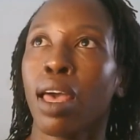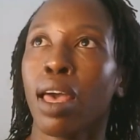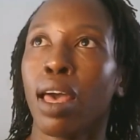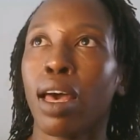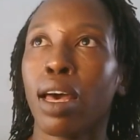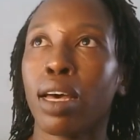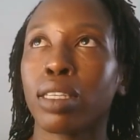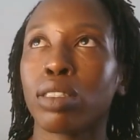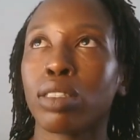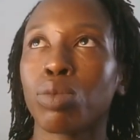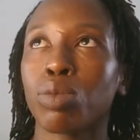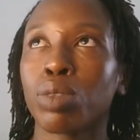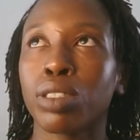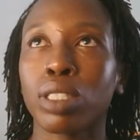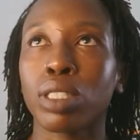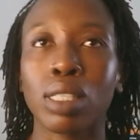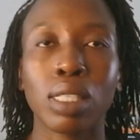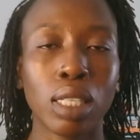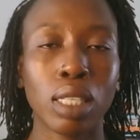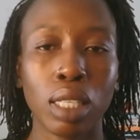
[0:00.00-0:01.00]
and we're
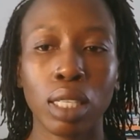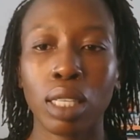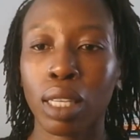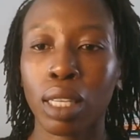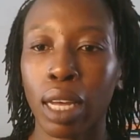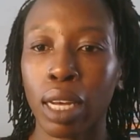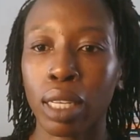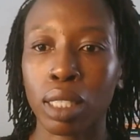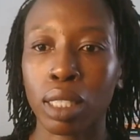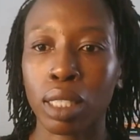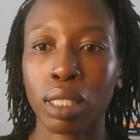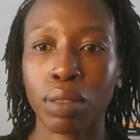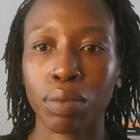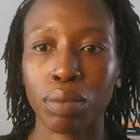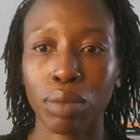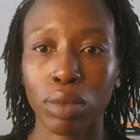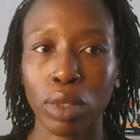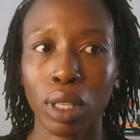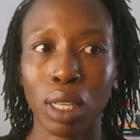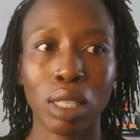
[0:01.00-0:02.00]
seeing that
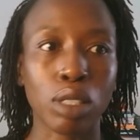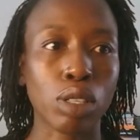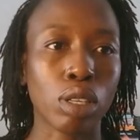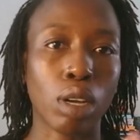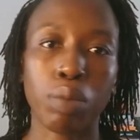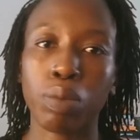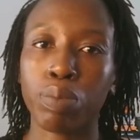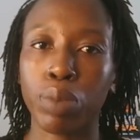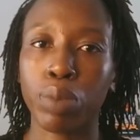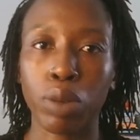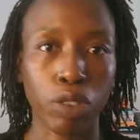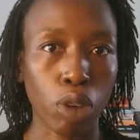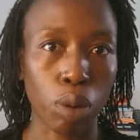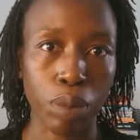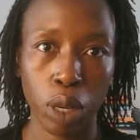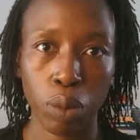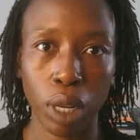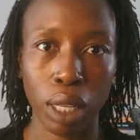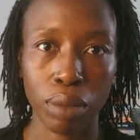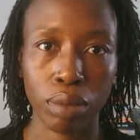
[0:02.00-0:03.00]
it's not
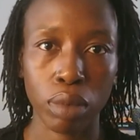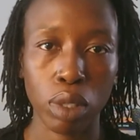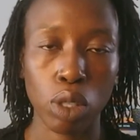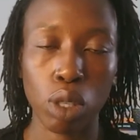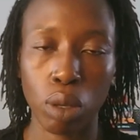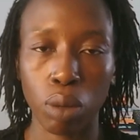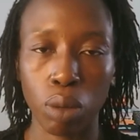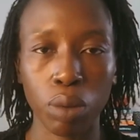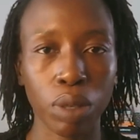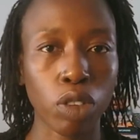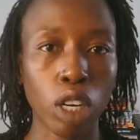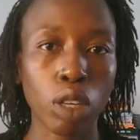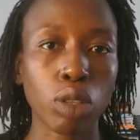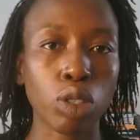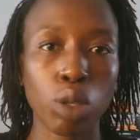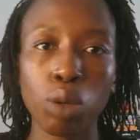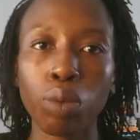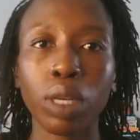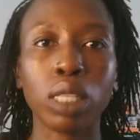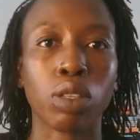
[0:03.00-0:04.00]
performing well. So we've got
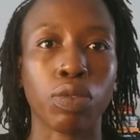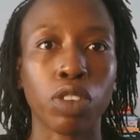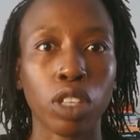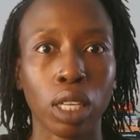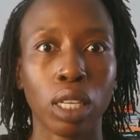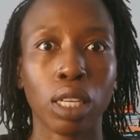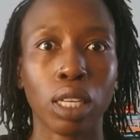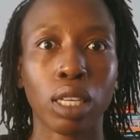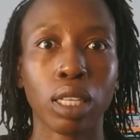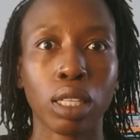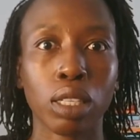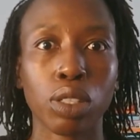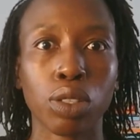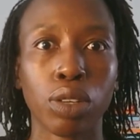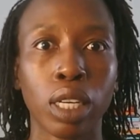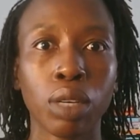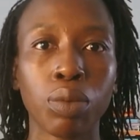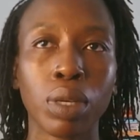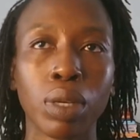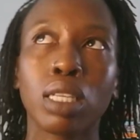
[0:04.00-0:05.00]
two ways of looking at this,
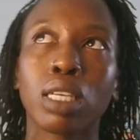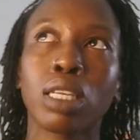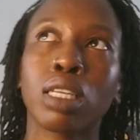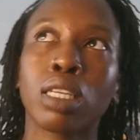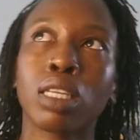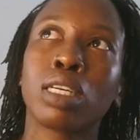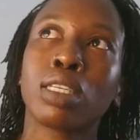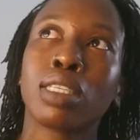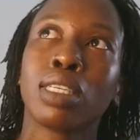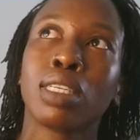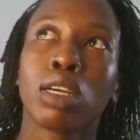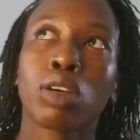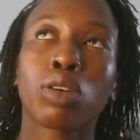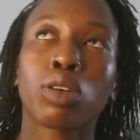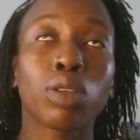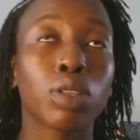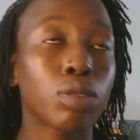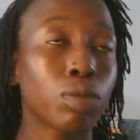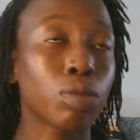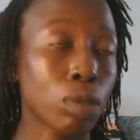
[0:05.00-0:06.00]
right? We can either go
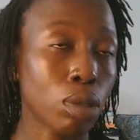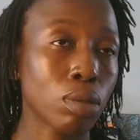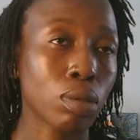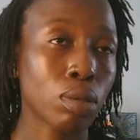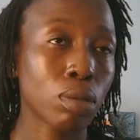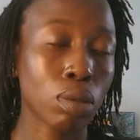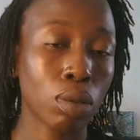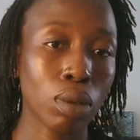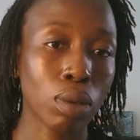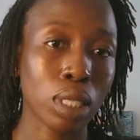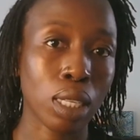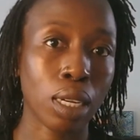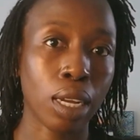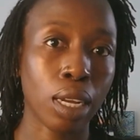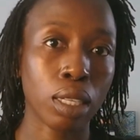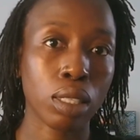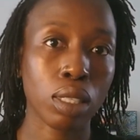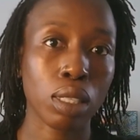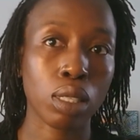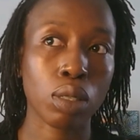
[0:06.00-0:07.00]
the root cause
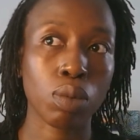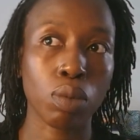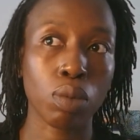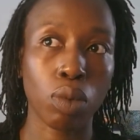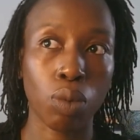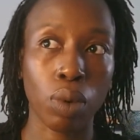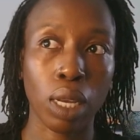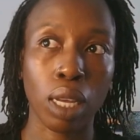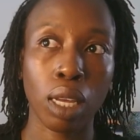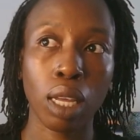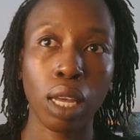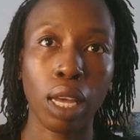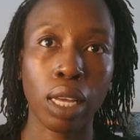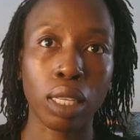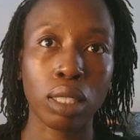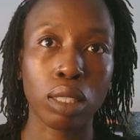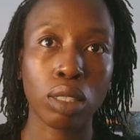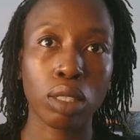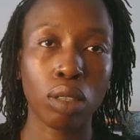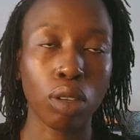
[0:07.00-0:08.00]
analysis way
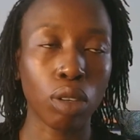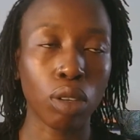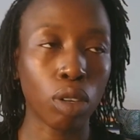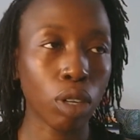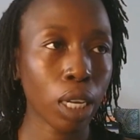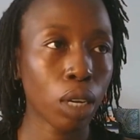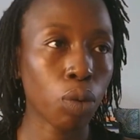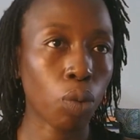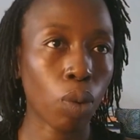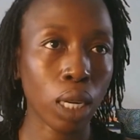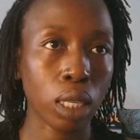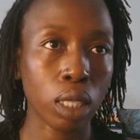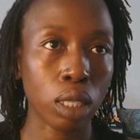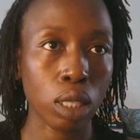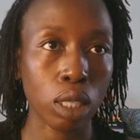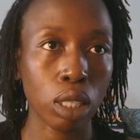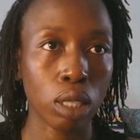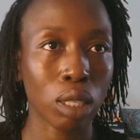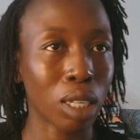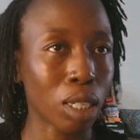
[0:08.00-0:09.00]
and look at what is
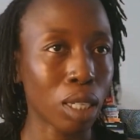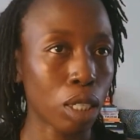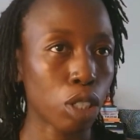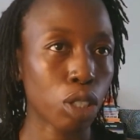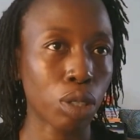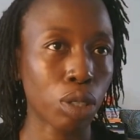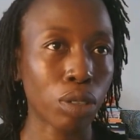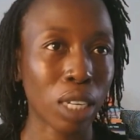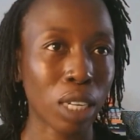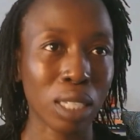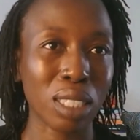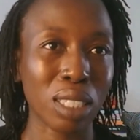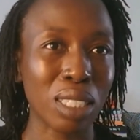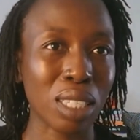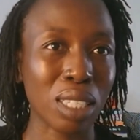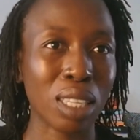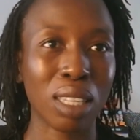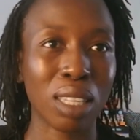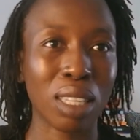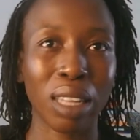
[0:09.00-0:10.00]
the issue, right? Is
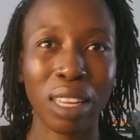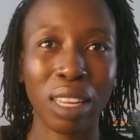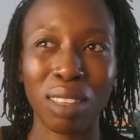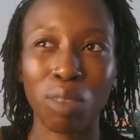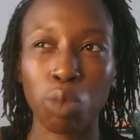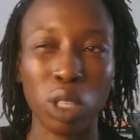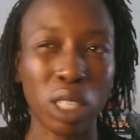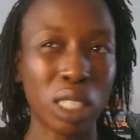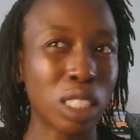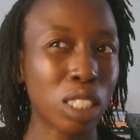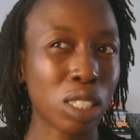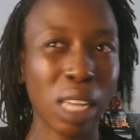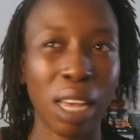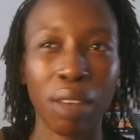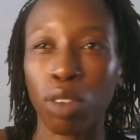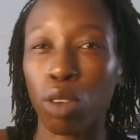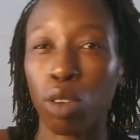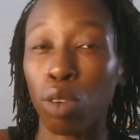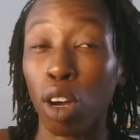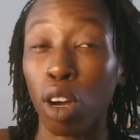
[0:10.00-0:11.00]
it that we just have
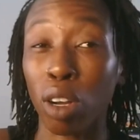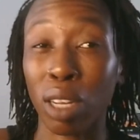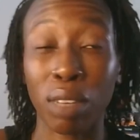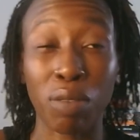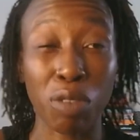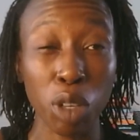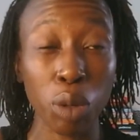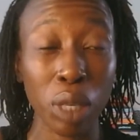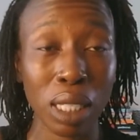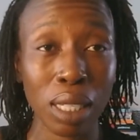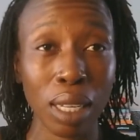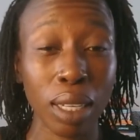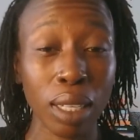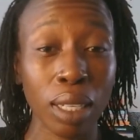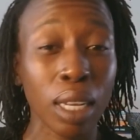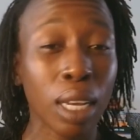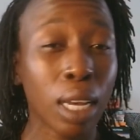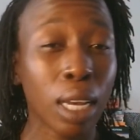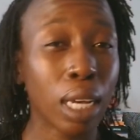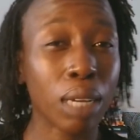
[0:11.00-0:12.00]
the wrong influencer,
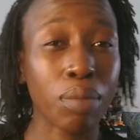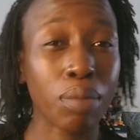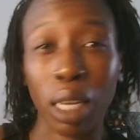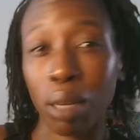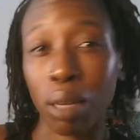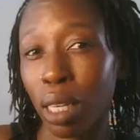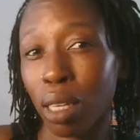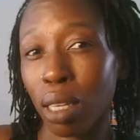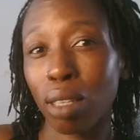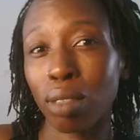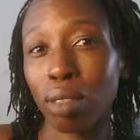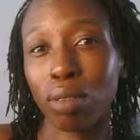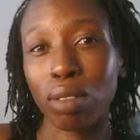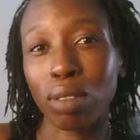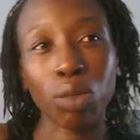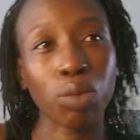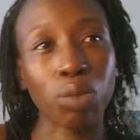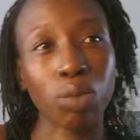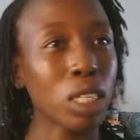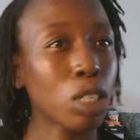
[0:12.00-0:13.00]
and maybe
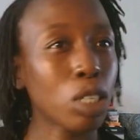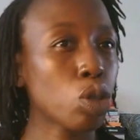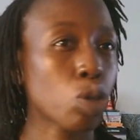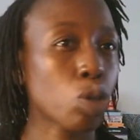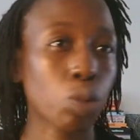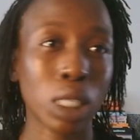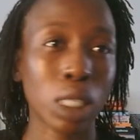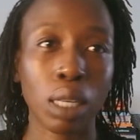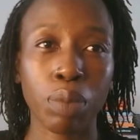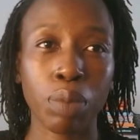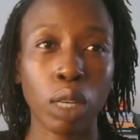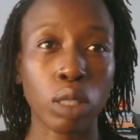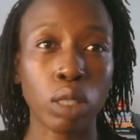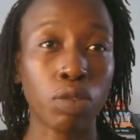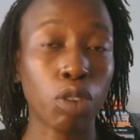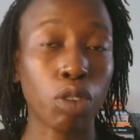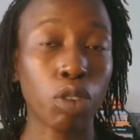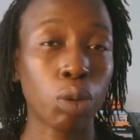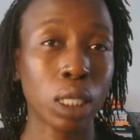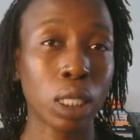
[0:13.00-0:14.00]
we need to switch up our
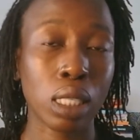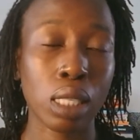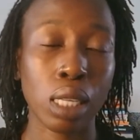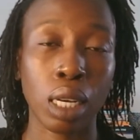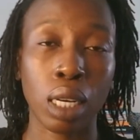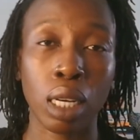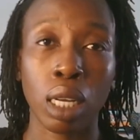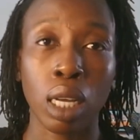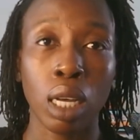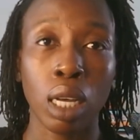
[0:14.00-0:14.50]
influencer?